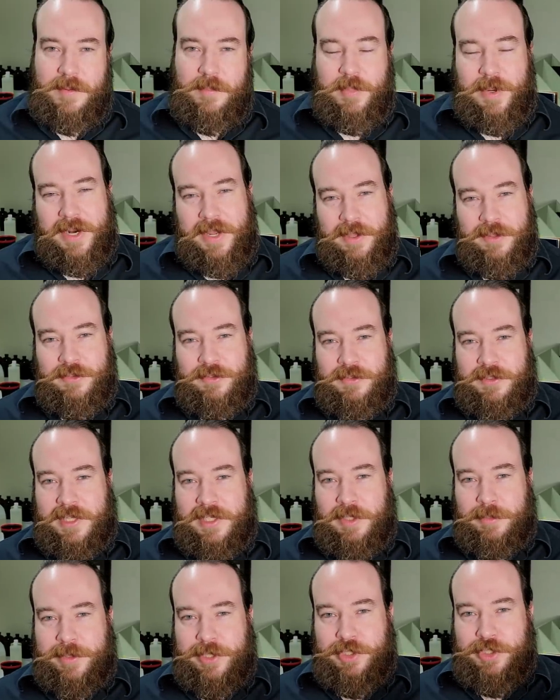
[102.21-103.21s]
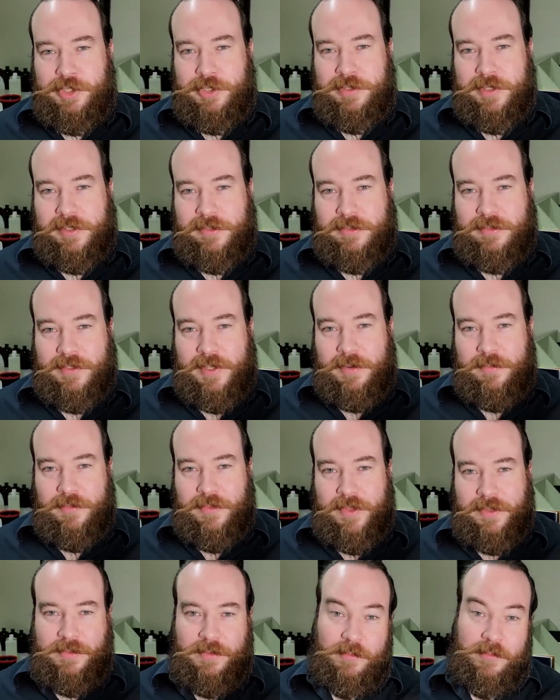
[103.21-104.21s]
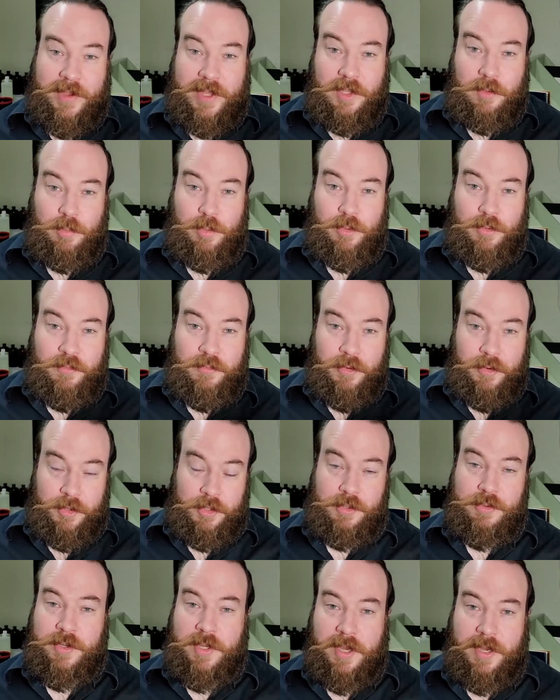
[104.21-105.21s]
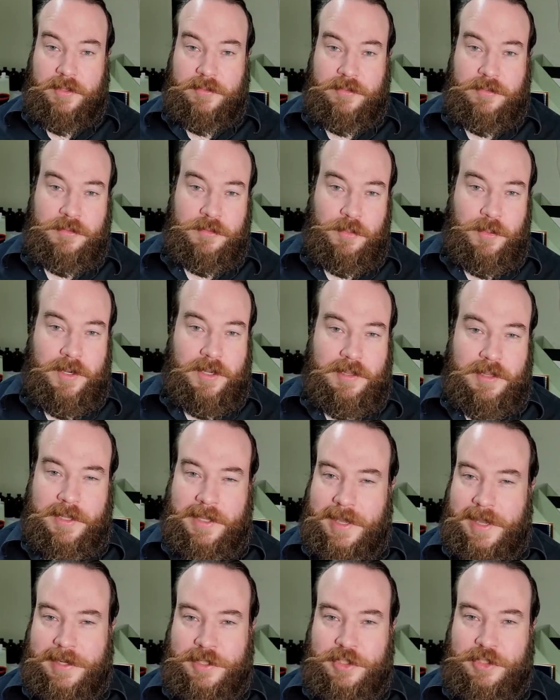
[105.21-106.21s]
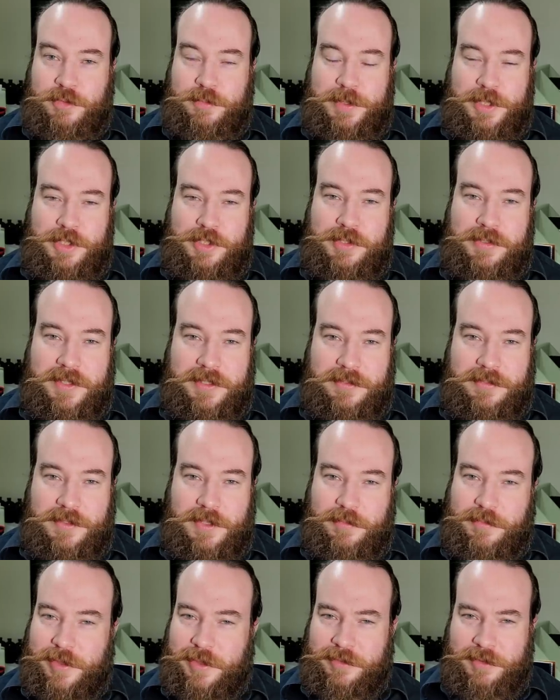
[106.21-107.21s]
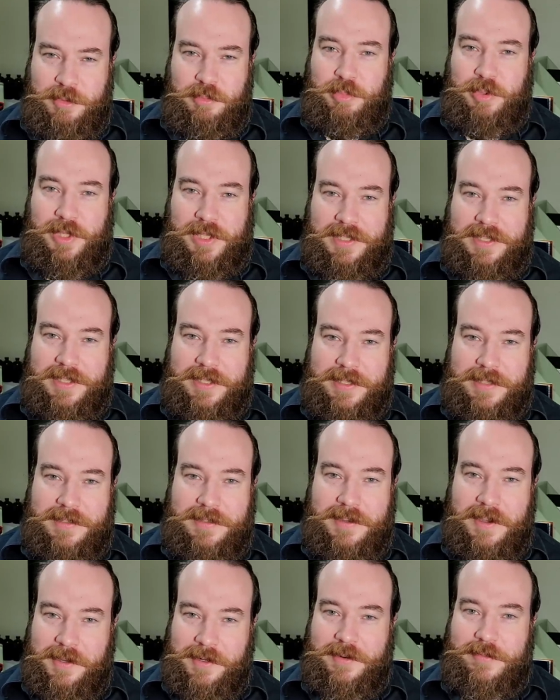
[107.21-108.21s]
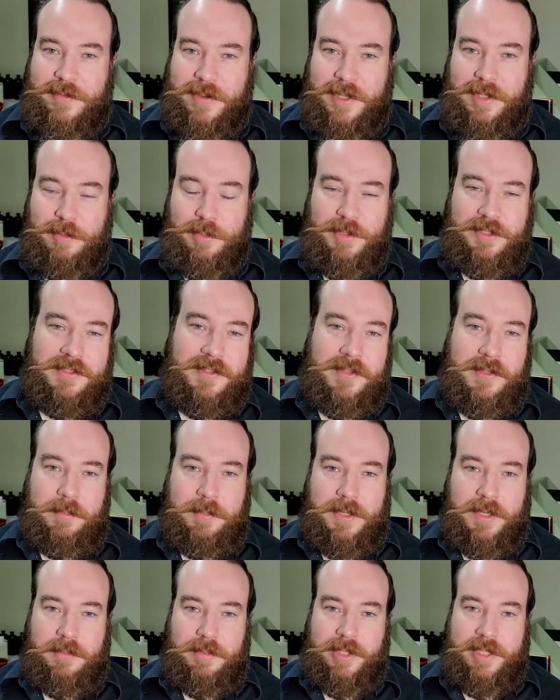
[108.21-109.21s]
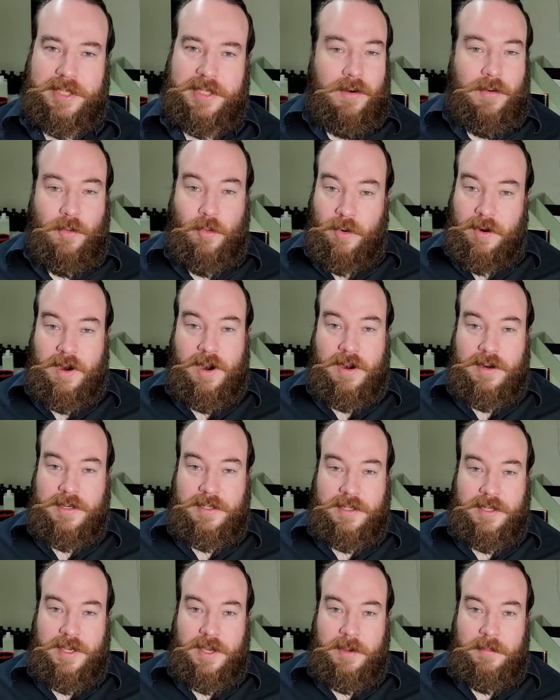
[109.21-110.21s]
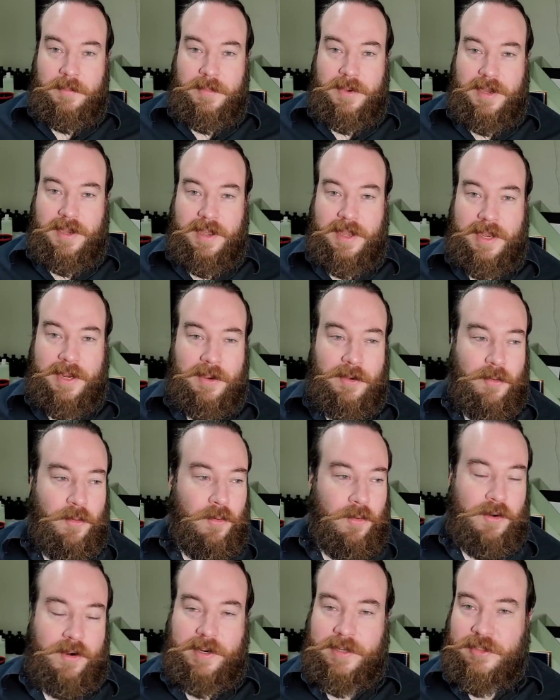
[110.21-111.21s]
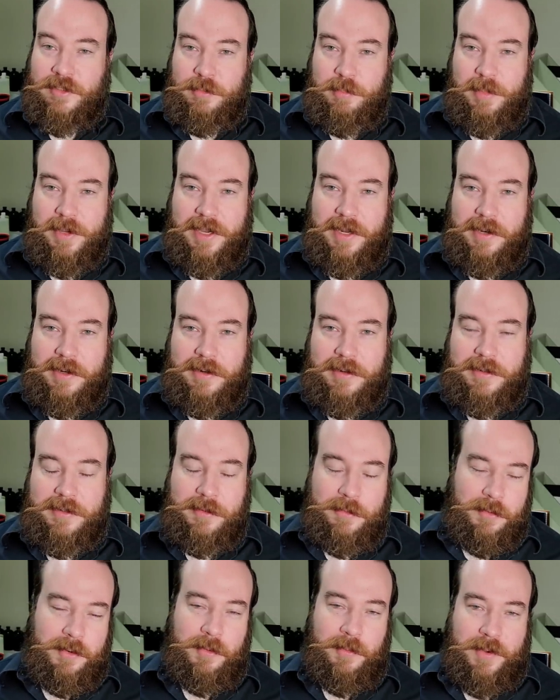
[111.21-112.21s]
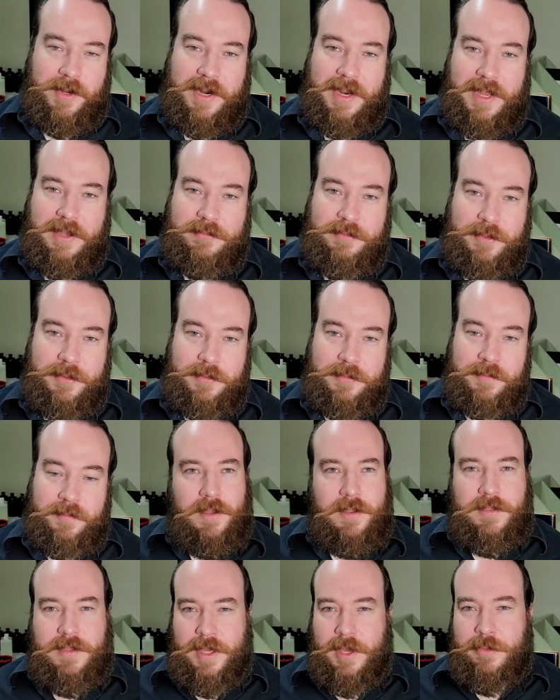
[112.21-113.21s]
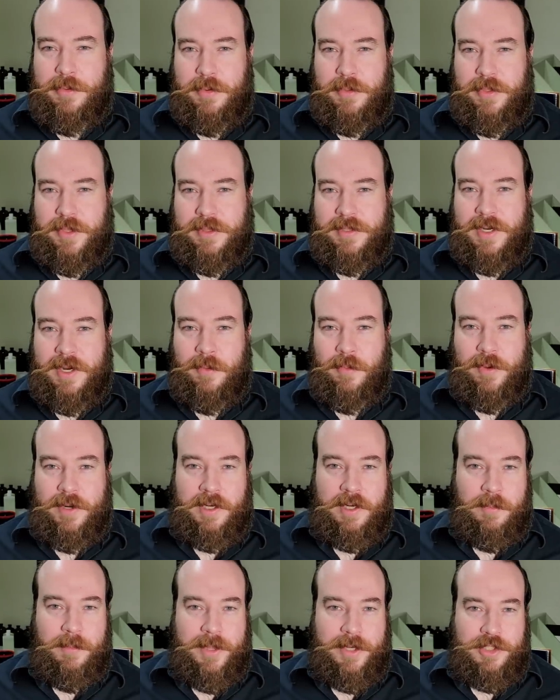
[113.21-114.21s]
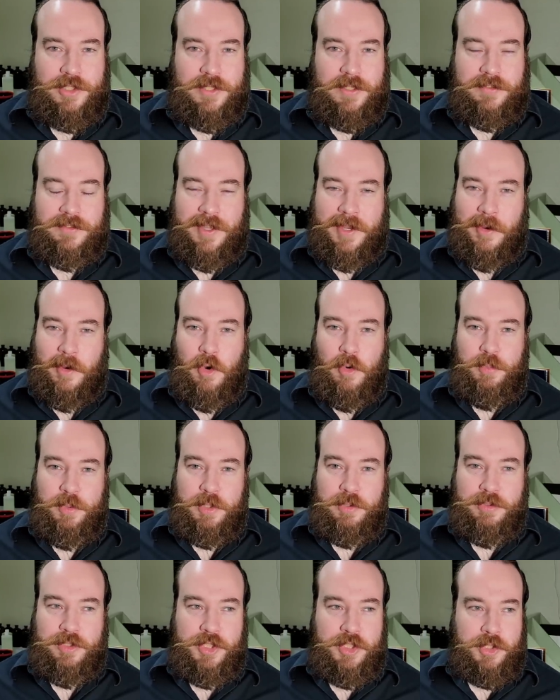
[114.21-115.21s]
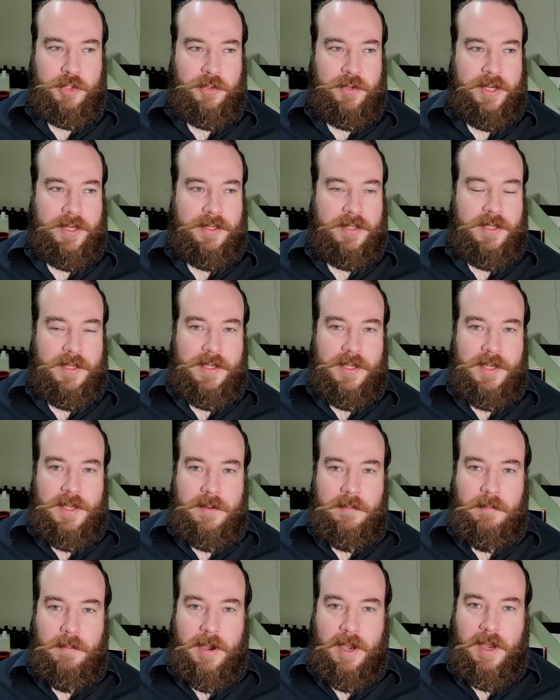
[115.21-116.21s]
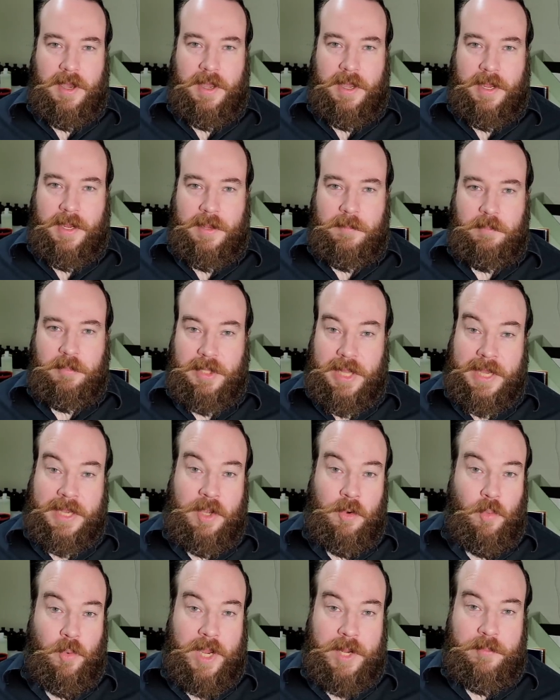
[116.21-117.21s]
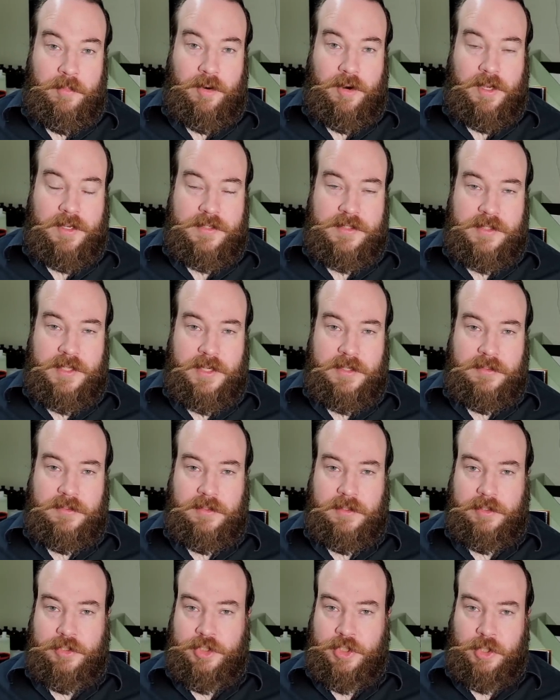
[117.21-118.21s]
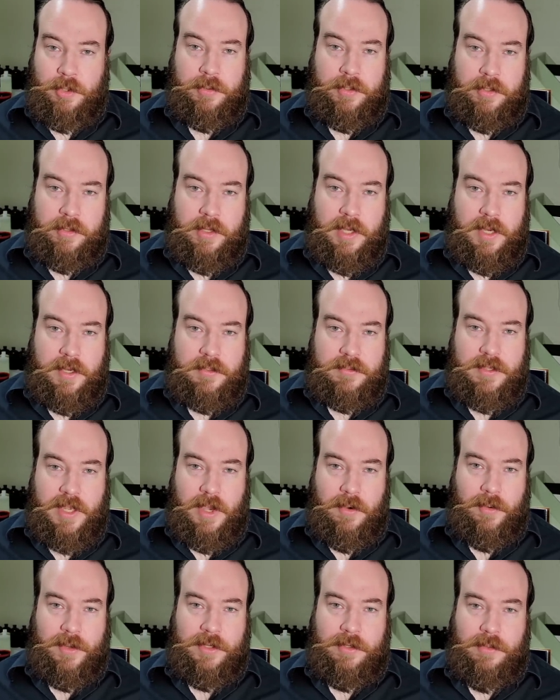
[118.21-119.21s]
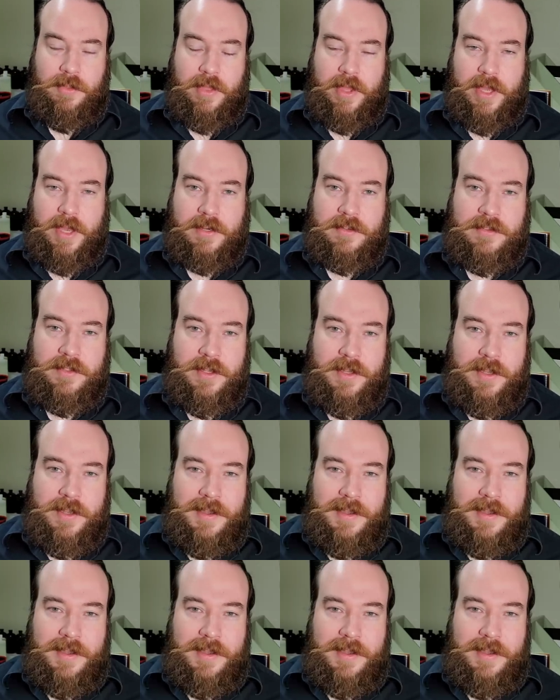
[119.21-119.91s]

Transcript: But I also need to be shooting stuff that's available for you guys as well. I can't just be shooting stuff that's completely unavailable to the public or hard to come by or expired or what have you. The other thing that I wanted to mention is I hope you enjoyed my black and white process and showing you guys how I do that.